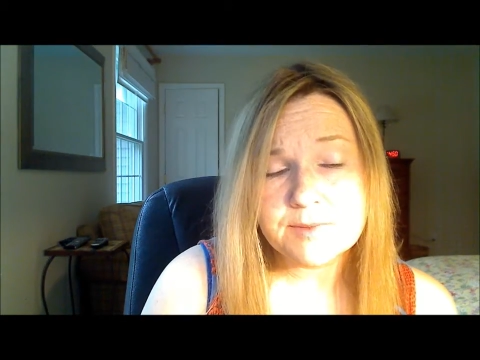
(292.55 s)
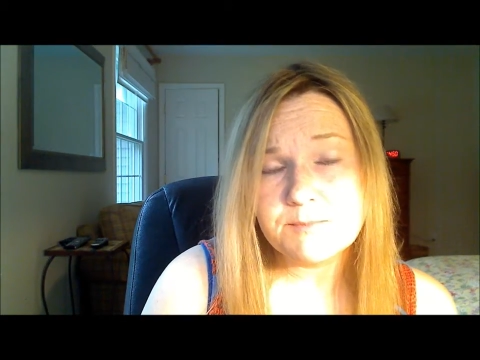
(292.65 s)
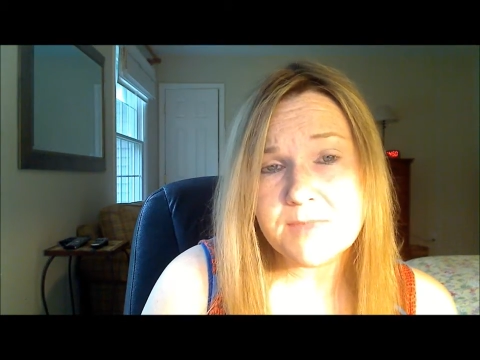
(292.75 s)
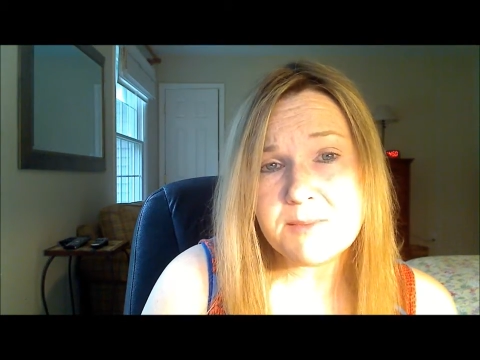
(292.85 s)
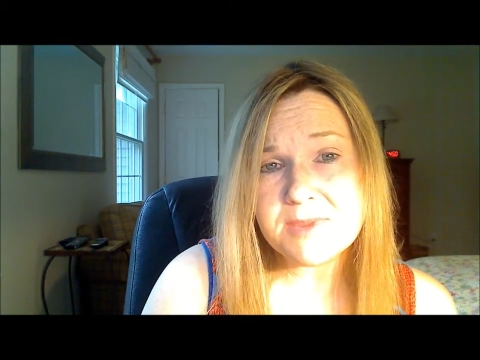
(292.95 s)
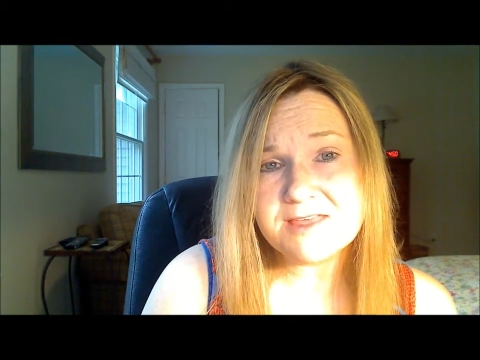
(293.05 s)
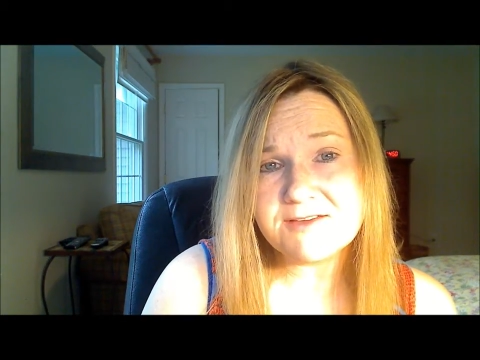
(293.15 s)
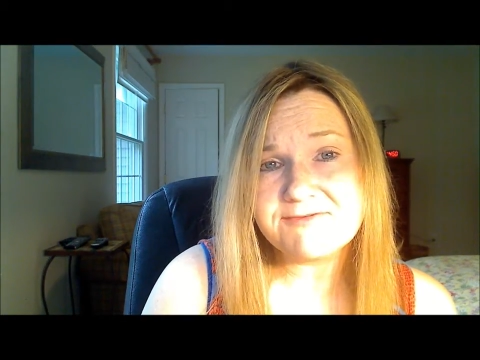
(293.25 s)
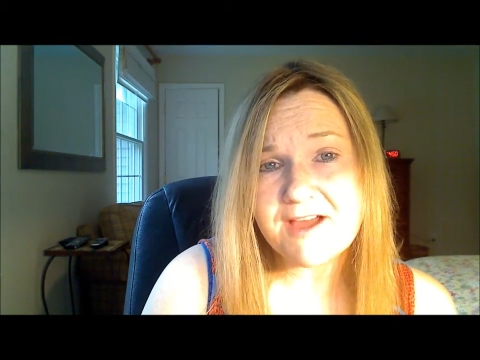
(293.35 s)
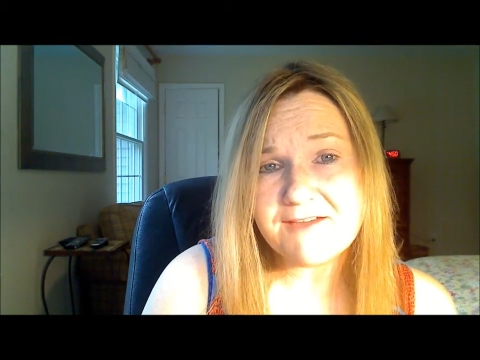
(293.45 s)
Maybe the
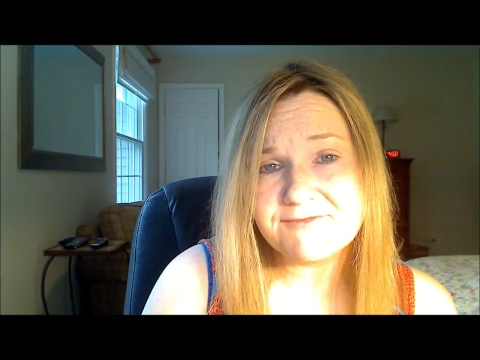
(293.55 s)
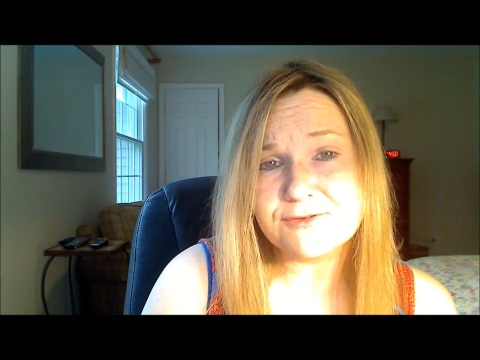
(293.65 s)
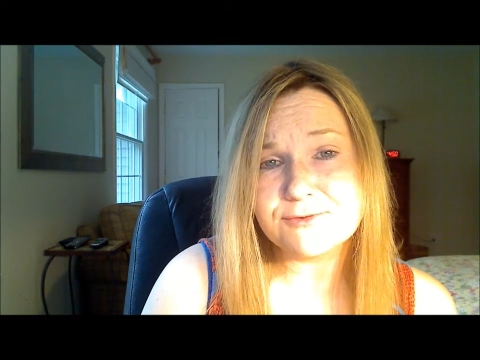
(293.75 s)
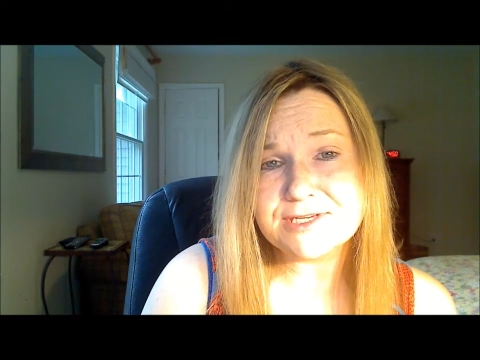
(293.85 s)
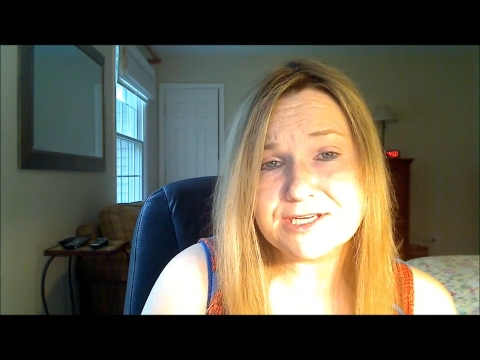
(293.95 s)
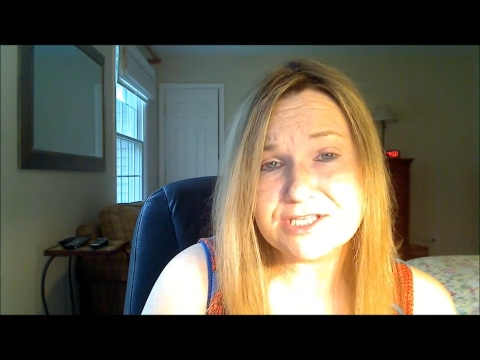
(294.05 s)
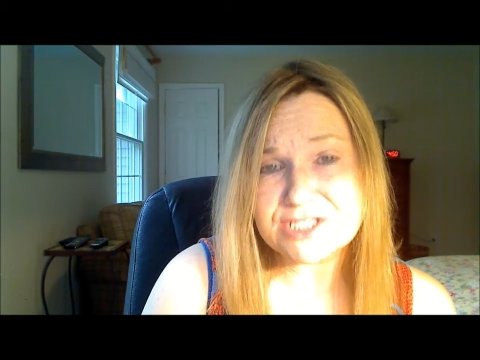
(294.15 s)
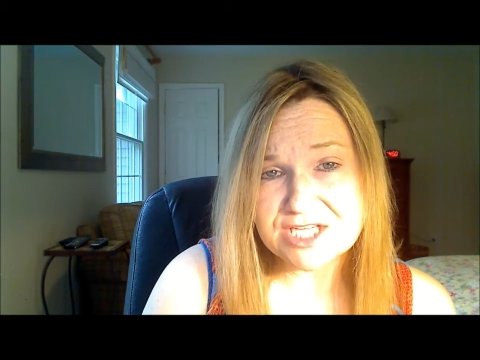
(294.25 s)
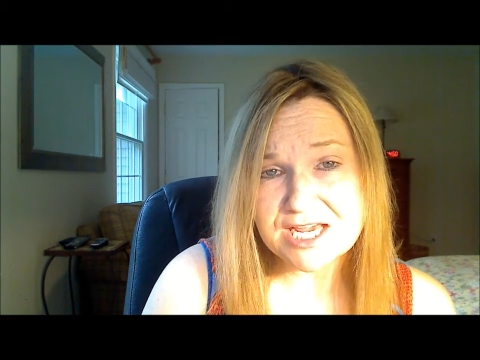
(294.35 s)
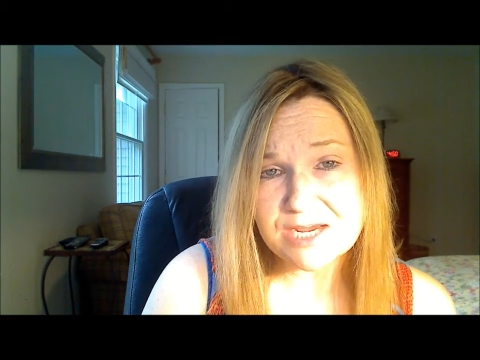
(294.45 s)

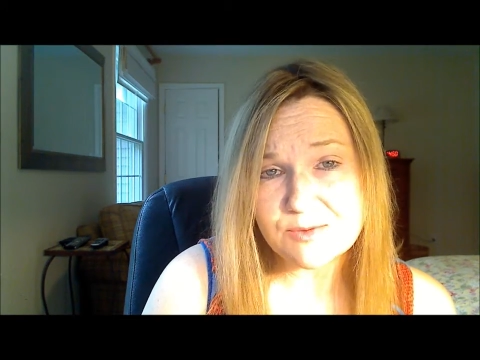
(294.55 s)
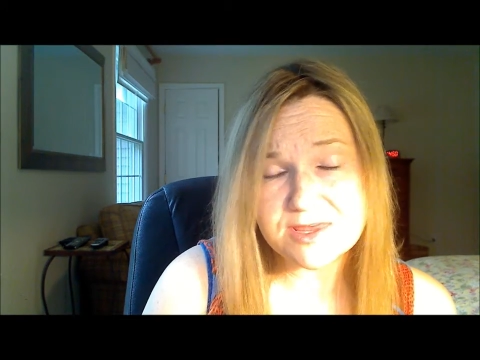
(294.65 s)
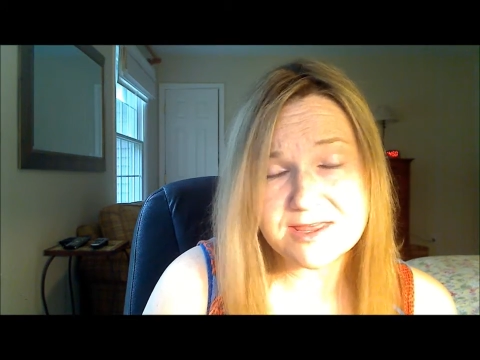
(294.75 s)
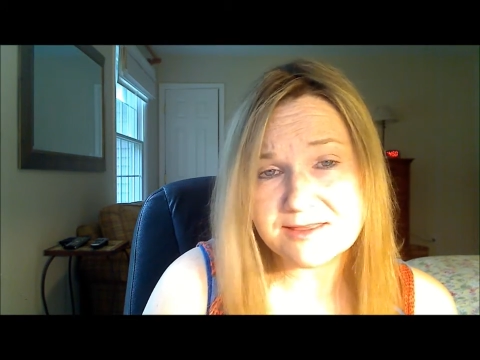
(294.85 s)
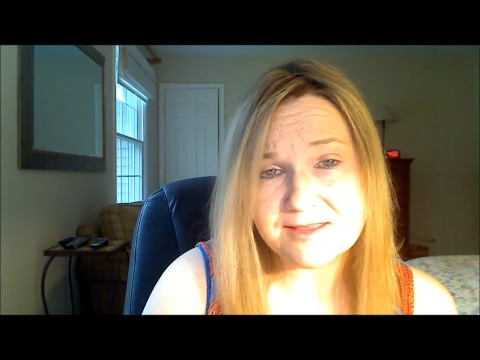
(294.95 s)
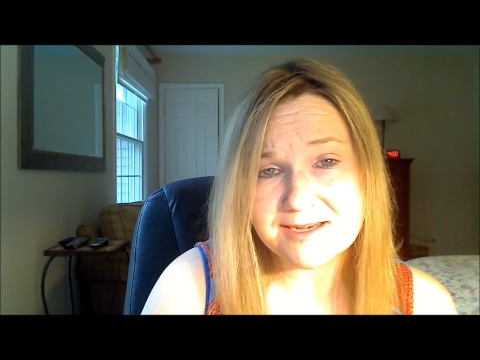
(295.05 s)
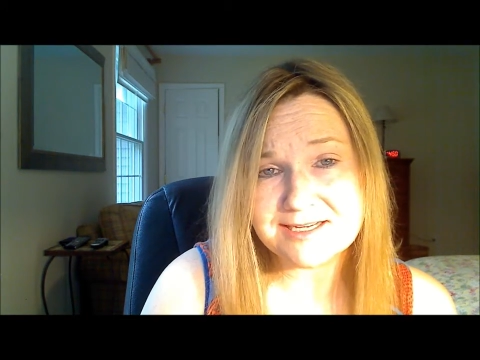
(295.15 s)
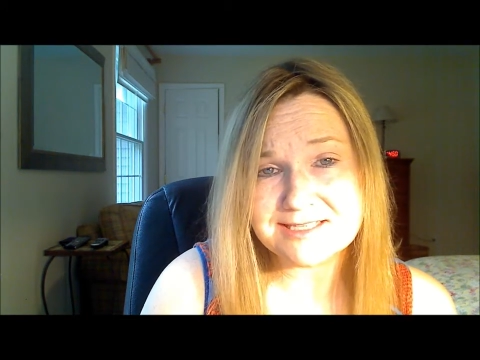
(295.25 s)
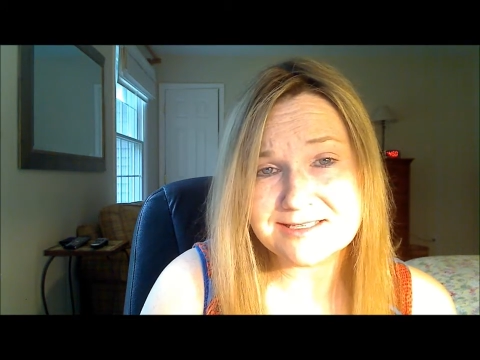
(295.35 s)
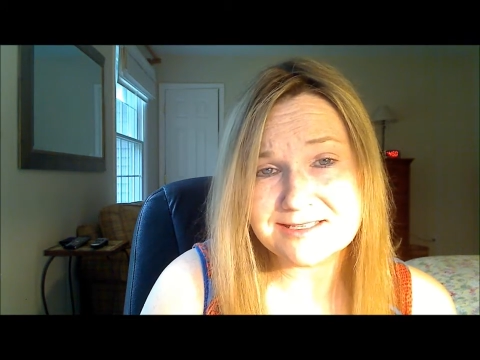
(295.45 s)
530G with Enlite is